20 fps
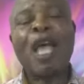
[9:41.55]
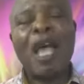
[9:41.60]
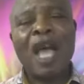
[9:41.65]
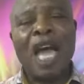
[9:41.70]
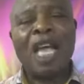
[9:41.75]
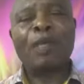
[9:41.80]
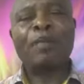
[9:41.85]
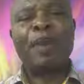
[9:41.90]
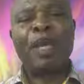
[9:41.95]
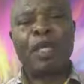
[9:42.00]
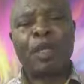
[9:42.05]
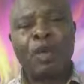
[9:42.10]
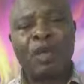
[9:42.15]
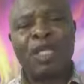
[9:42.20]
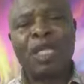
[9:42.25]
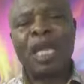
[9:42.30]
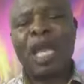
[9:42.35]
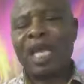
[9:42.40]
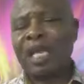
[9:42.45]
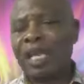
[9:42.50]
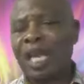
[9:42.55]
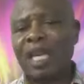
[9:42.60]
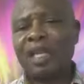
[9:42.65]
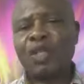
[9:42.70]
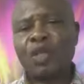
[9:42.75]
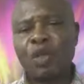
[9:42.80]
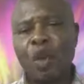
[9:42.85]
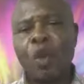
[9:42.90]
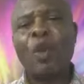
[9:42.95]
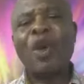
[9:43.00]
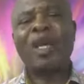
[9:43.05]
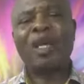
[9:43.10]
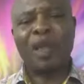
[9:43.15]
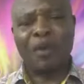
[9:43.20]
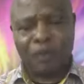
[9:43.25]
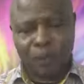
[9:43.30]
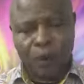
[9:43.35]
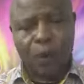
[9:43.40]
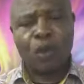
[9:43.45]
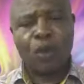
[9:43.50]
has been using against you will
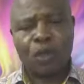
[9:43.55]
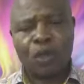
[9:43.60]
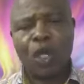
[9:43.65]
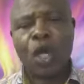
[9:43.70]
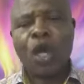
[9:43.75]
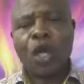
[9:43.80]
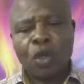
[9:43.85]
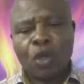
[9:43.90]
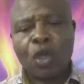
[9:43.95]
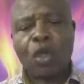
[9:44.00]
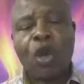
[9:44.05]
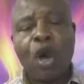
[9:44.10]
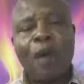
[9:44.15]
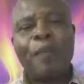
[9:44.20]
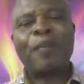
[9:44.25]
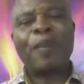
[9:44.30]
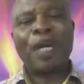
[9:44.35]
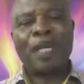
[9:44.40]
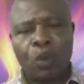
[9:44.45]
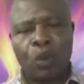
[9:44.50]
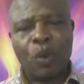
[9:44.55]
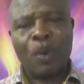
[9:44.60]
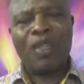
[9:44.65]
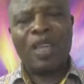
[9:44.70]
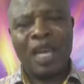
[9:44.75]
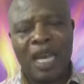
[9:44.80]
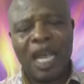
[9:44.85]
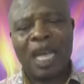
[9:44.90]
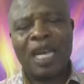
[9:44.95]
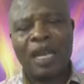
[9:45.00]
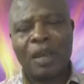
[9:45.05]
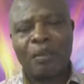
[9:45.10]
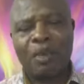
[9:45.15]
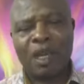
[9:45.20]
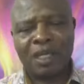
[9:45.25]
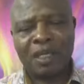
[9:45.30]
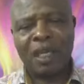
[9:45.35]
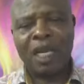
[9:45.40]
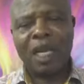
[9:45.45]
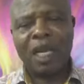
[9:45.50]
refuse to cooperate with your
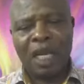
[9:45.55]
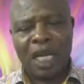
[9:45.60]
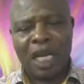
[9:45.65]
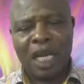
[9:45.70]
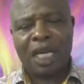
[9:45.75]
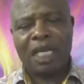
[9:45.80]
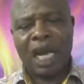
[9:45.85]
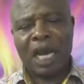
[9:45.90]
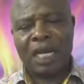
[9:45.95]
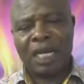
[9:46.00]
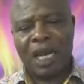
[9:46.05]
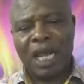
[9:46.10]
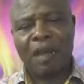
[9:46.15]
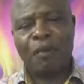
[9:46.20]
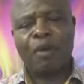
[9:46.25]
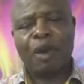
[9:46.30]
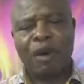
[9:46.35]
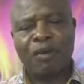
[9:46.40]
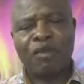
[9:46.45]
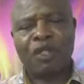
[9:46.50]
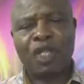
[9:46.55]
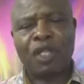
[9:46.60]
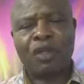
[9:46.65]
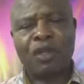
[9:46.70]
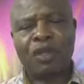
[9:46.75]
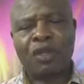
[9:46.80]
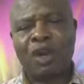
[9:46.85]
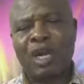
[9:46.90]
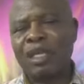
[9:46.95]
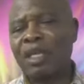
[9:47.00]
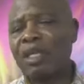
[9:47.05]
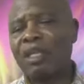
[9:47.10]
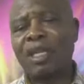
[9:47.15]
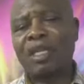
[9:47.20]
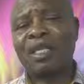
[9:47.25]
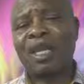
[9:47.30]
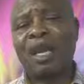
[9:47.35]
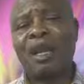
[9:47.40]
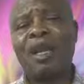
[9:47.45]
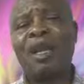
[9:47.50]
enemies in the name of Jesus Christ. This
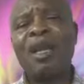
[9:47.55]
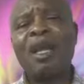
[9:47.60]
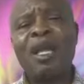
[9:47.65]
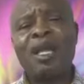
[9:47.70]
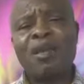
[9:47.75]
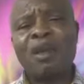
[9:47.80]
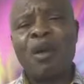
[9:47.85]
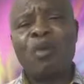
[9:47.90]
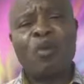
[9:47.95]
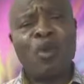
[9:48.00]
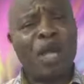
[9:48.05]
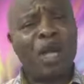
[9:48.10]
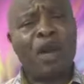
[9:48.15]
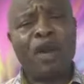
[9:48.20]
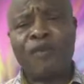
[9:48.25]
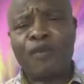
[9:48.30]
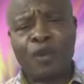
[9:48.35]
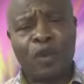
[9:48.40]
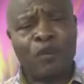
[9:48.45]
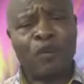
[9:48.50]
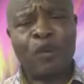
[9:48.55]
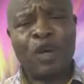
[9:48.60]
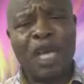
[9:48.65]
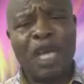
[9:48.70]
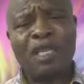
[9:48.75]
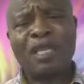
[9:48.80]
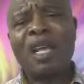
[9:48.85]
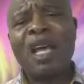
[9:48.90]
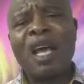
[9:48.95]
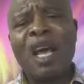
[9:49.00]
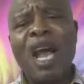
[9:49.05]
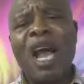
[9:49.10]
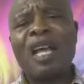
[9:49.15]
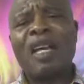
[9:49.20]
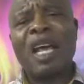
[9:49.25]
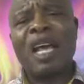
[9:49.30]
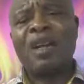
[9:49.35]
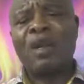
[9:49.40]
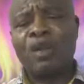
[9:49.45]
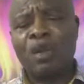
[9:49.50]
is a, uh, your week of fruitfulness.
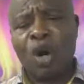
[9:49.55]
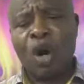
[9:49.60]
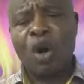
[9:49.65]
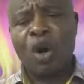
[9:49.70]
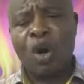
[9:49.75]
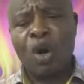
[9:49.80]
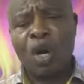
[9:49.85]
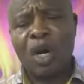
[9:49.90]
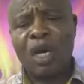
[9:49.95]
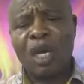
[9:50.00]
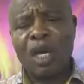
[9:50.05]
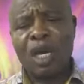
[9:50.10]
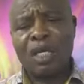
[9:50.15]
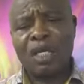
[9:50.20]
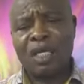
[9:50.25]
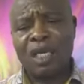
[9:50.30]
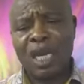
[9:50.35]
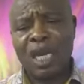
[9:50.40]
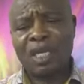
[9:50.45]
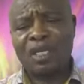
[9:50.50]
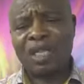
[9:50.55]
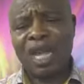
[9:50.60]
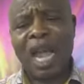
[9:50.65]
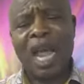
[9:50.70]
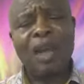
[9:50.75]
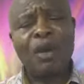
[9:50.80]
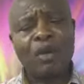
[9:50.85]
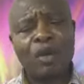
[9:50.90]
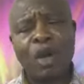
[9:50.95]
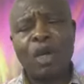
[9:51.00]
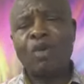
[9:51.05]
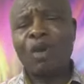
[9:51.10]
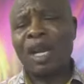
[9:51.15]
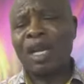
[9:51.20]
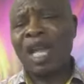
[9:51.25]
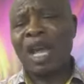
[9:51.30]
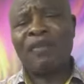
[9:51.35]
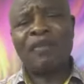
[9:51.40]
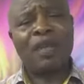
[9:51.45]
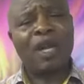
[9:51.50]
And I know, yes, I know your
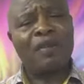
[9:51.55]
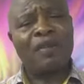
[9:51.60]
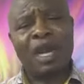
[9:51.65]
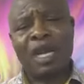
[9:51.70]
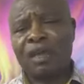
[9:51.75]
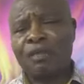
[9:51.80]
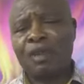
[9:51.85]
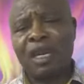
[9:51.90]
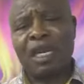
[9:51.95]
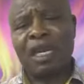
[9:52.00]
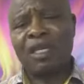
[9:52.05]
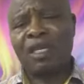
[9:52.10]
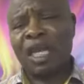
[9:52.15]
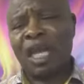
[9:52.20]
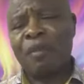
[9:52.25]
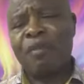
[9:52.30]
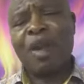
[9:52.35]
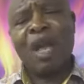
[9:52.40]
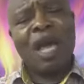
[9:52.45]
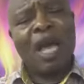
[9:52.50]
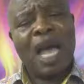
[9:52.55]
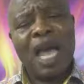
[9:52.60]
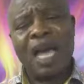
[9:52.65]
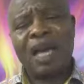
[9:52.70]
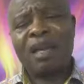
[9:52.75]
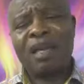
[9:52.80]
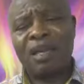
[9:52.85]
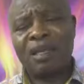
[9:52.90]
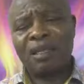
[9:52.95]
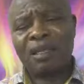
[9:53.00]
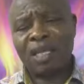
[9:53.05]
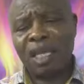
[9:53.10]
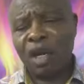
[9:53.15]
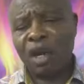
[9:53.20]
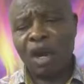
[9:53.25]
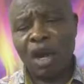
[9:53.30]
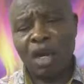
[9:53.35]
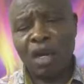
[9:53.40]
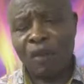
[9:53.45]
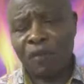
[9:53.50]
life will never remain the same. I can see
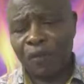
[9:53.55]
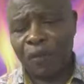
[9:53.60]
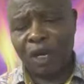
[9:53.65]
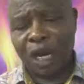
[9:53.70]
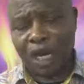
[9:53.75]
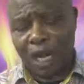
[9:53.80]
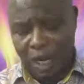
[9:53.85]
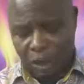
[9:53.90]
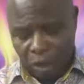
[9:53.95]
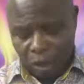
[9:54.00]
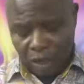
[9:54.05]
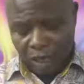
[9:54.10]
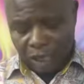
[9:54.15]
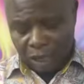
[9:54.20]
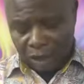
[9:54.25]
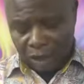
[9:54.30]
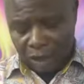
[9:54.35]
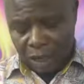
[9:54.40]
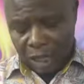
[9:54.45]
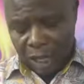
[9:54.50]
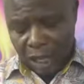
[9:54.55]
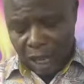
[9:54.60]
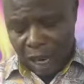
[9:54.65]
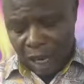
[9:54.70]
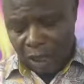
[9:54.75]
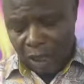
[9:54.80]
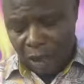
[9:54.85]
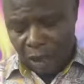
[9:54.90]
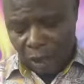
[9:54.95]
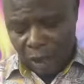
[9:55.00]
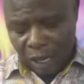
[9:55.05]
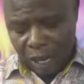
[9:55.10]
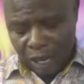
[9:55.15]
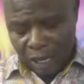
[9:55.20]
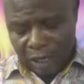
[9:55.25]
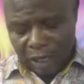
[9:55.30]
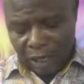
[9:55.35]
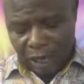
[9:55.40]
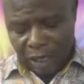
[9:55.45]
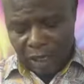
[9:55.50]
all of you that are connecting.
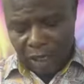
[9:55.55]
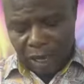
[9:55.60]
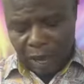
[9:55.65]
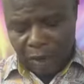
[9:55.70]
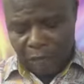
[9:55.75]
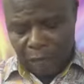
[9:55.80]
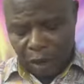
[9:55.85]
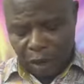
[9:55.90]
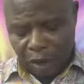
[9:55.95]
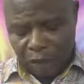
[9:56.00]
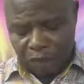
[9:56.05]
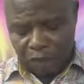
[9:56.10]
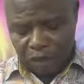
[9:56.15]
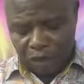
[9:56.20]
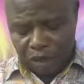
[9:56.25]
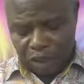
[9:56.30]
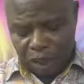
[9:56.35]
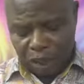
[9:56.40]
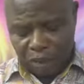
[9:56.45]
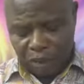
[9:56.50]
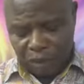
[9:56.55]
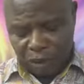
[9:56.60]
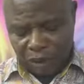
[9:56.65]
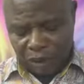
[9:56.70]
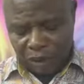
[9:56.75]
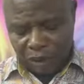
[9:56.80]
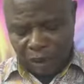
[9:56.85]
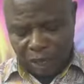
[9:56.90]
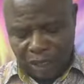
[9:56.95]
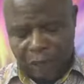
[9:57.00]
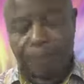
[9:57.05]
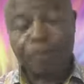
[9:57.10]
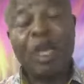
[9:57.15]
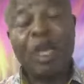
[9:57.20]
Hallelujah. In the name of Jesus Christ.